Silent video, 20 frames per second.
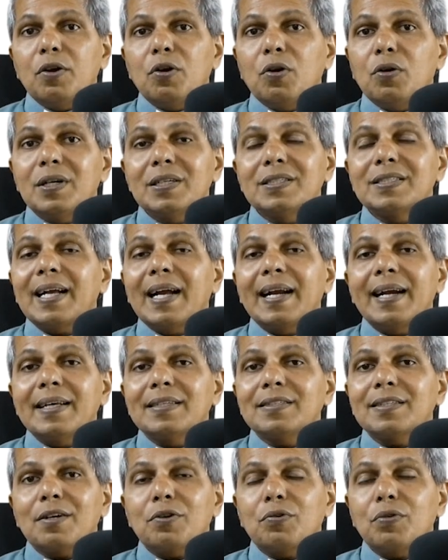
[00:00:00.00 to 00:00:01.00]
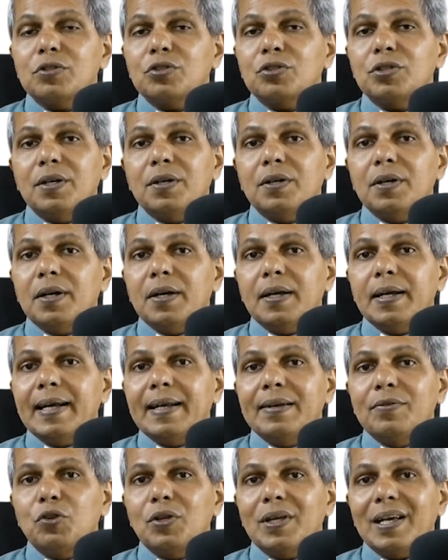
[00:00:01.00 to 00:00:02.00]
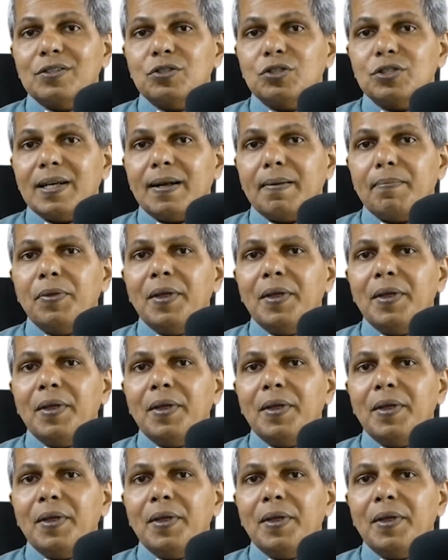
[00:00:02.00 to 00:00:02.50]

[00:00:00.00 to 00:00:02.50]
designed as a question in the exam.